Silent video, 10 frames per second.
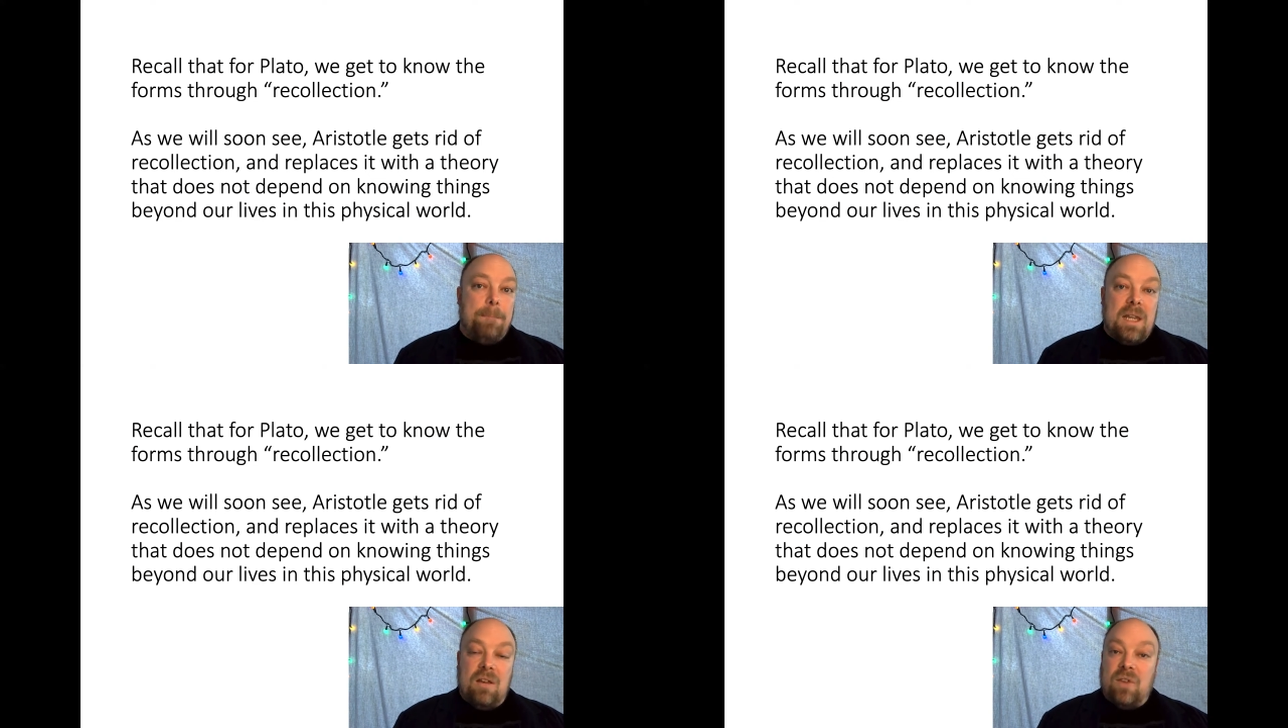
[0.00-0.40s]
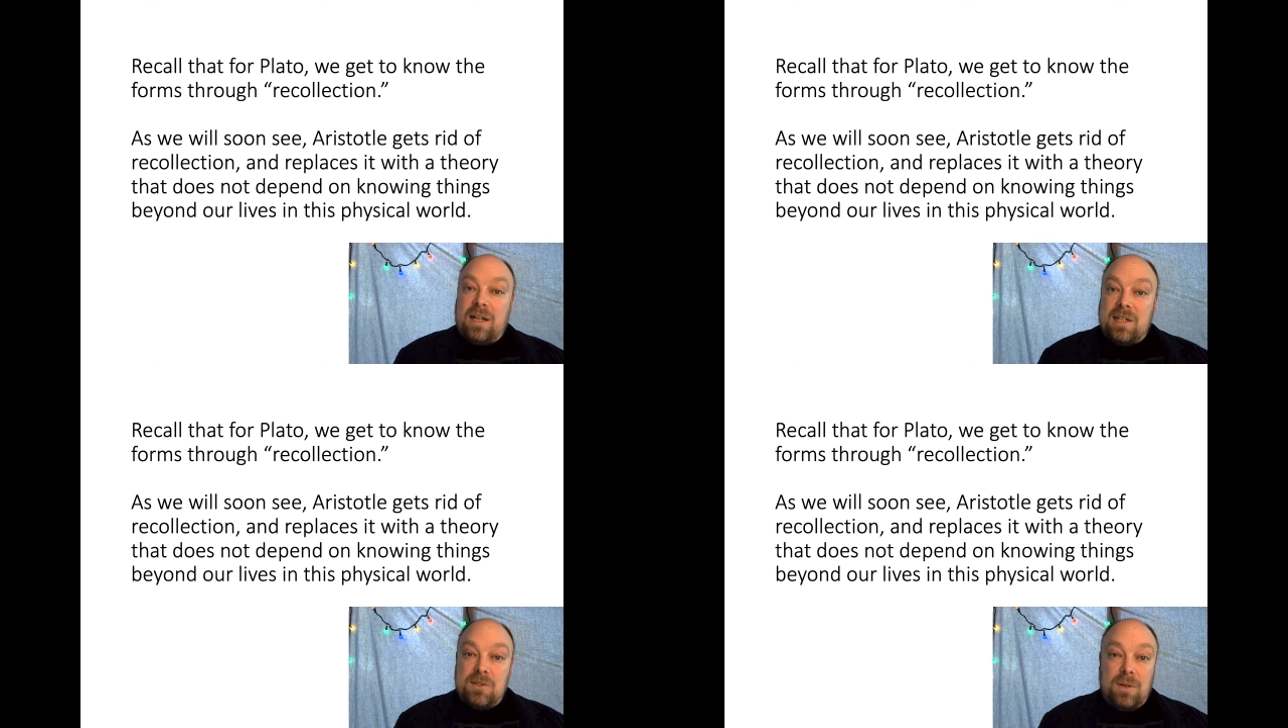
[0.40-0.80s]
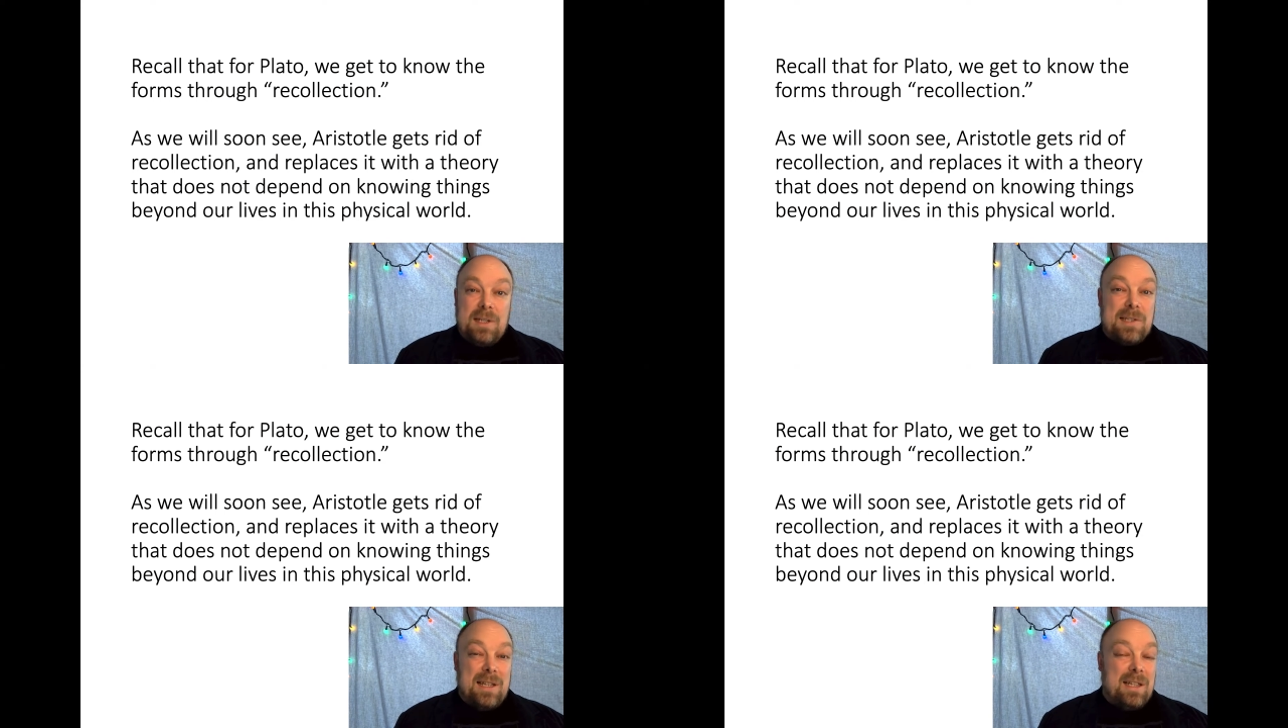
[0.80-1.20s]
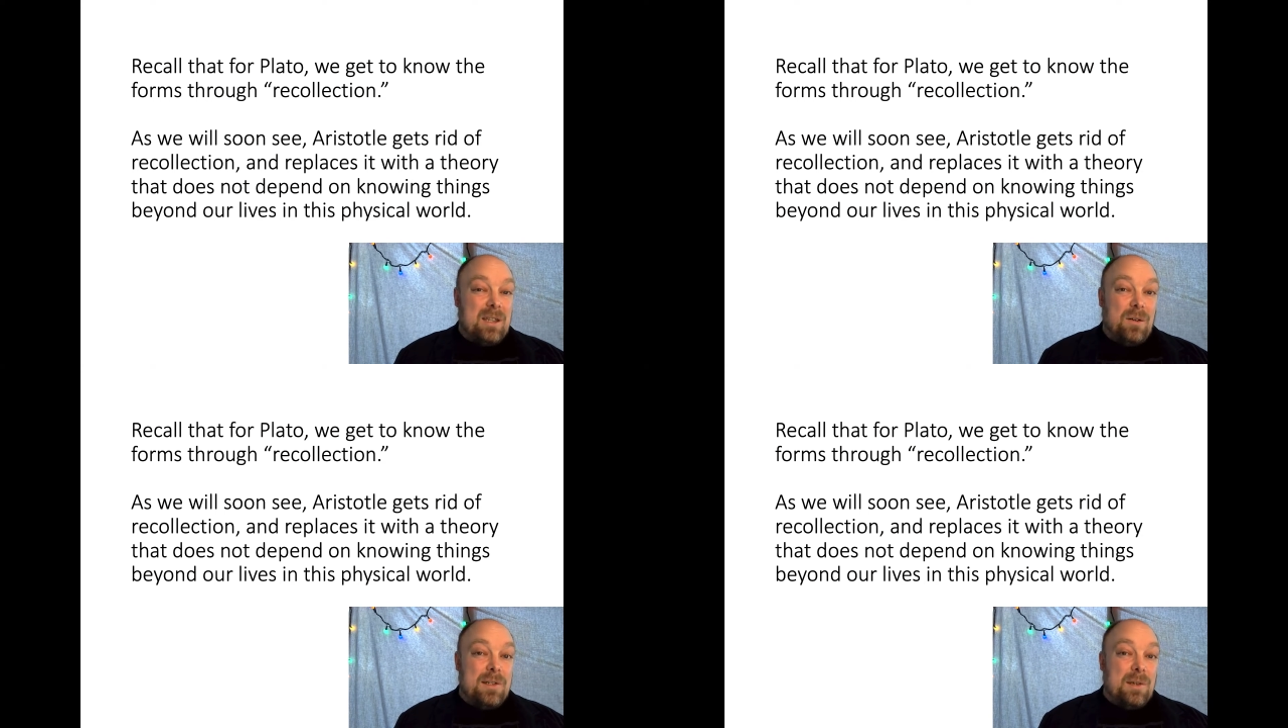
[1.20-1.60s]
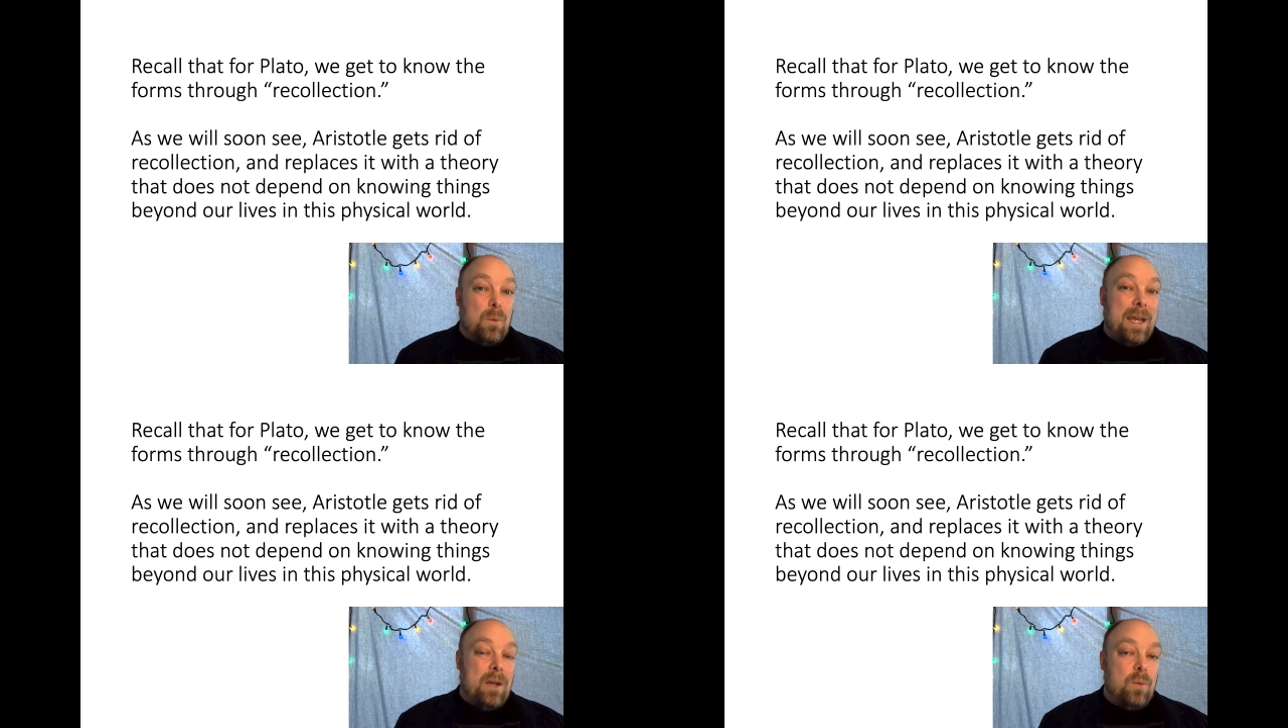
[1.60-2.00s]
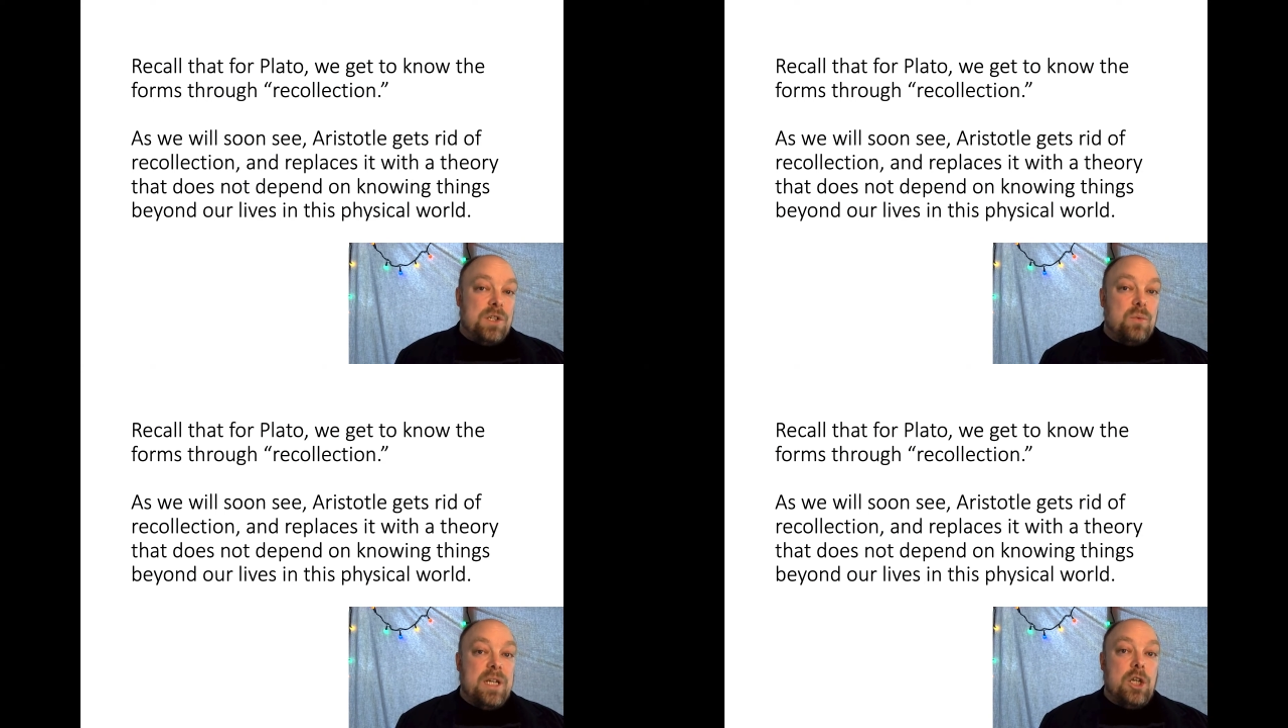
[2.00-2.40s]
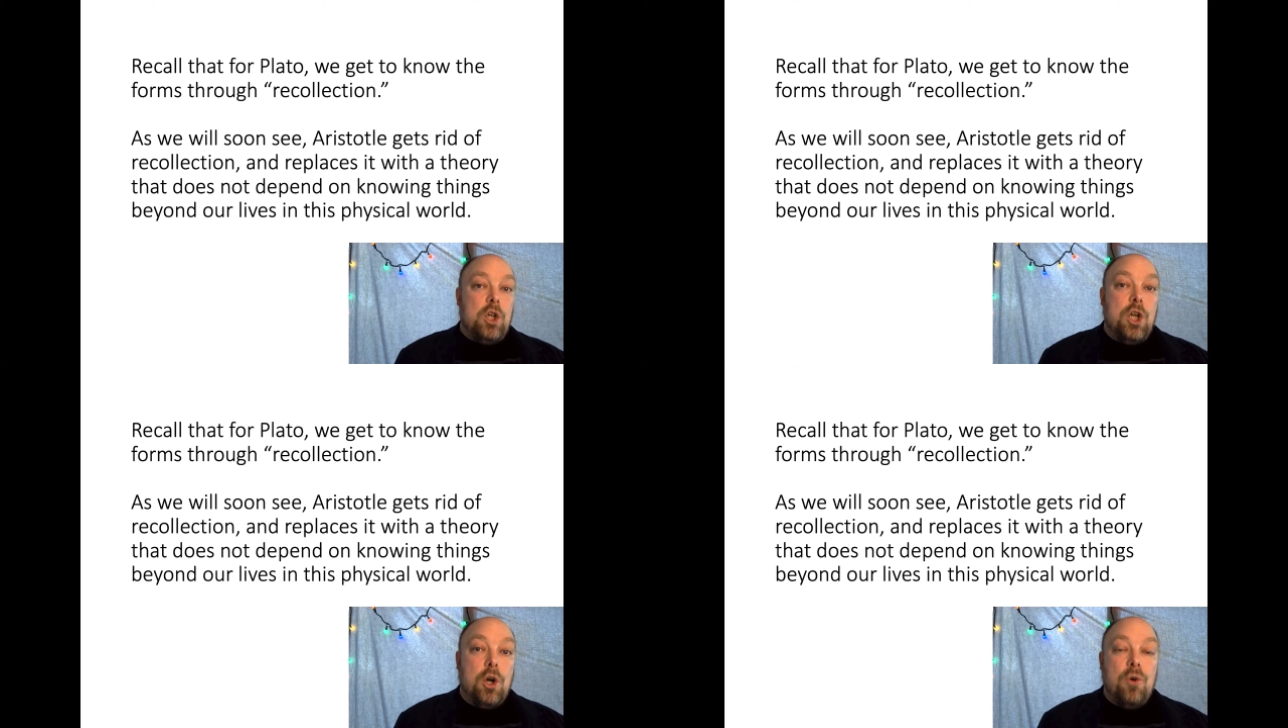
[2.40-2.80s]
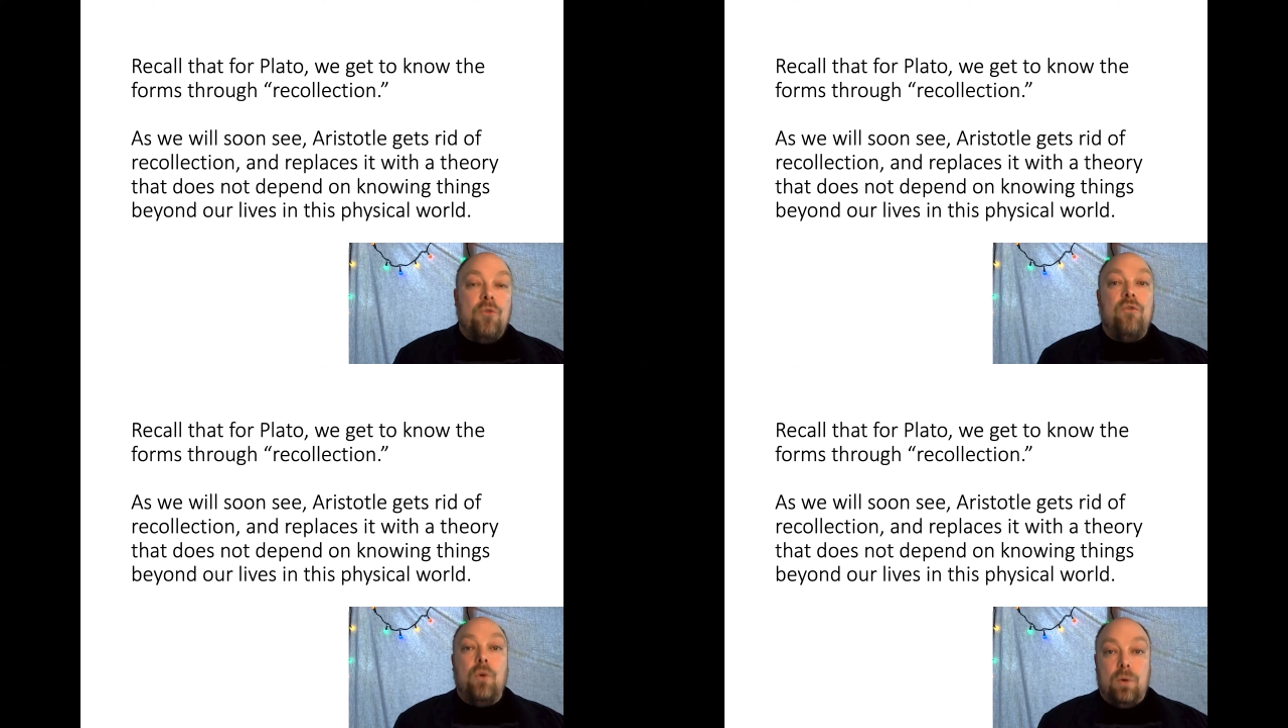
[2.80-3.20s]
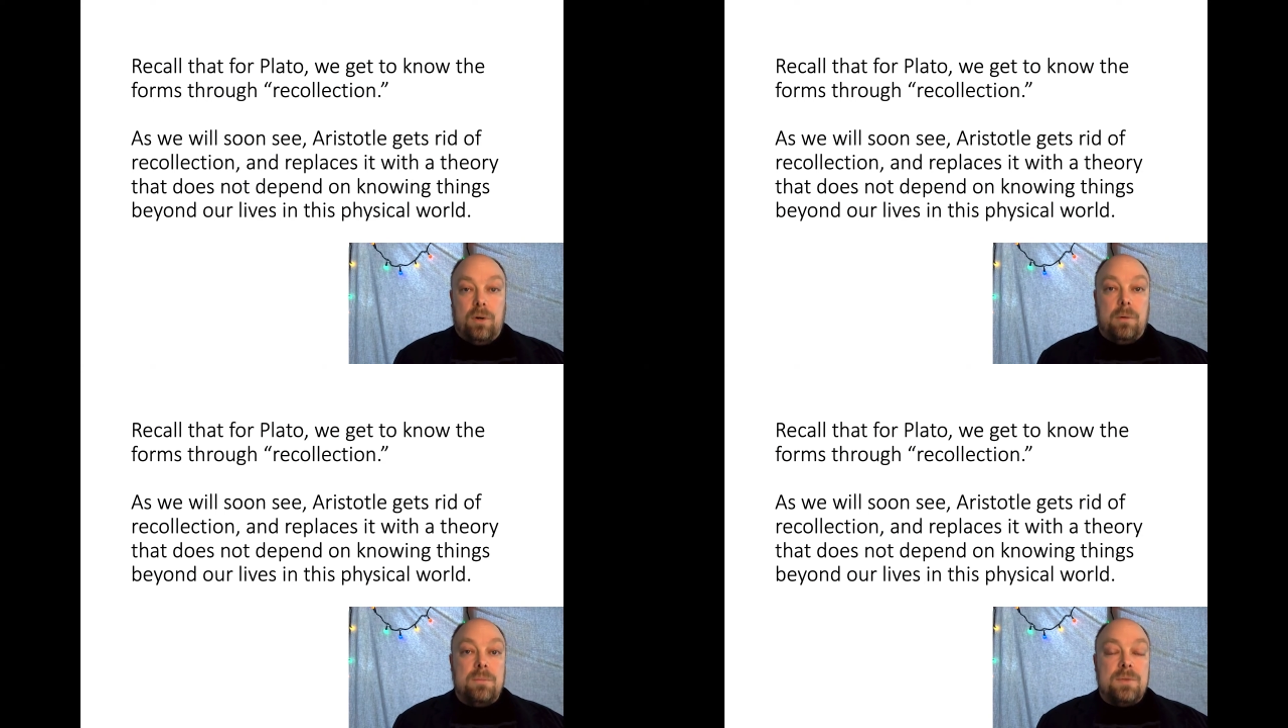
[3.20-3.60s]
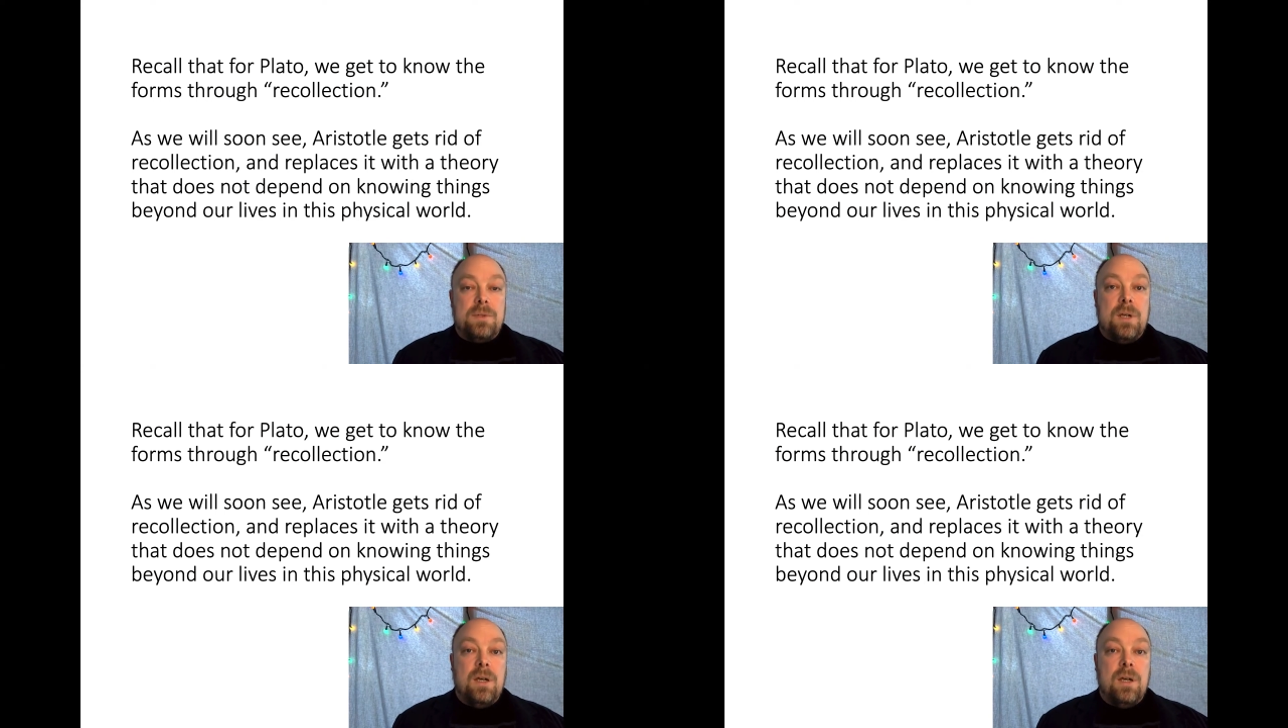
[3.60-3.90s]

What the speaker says: In fact, he's going to say that there is a way in which we can know forms,